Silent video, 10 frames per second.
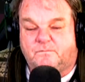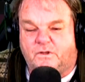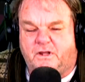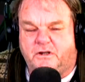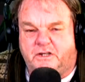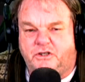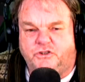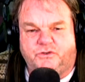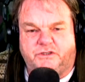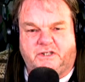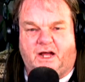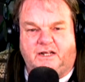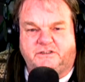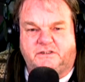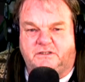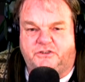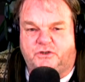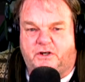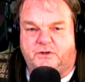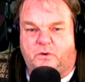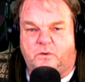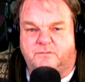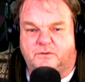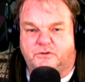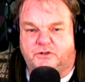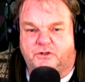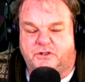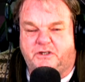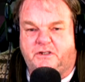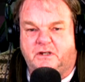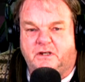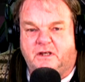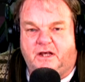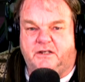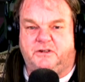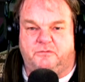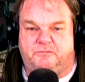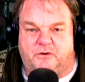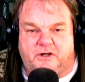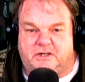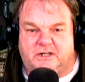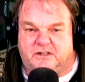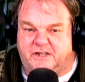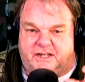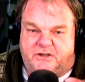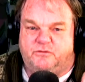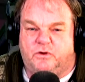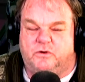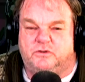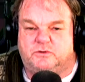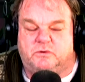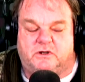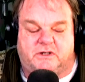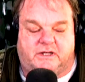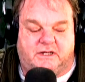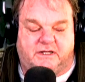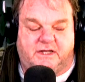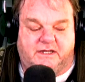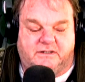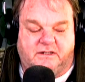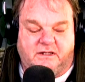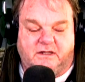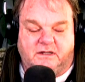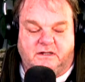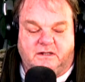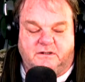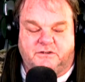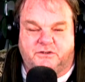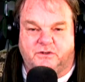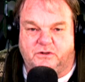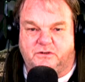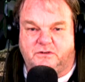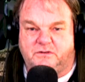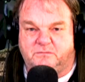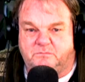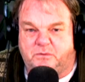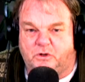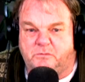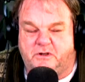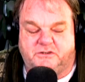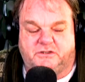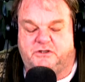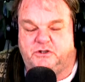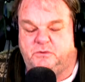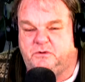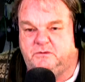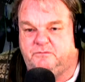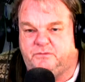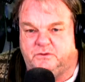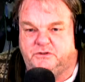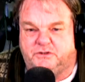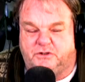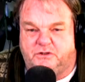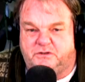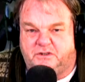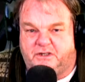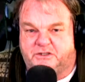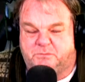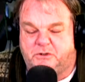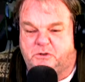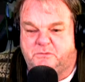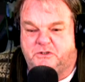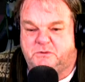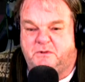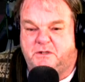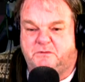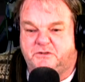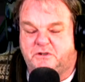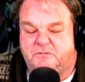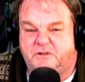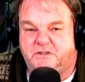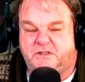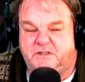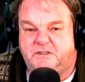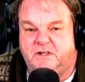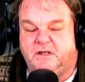Now, the industry is constantly trying to overturn it, and they'll find little inroads where they can get certain permits to do it for certain experiments, maybe, and stuff like this.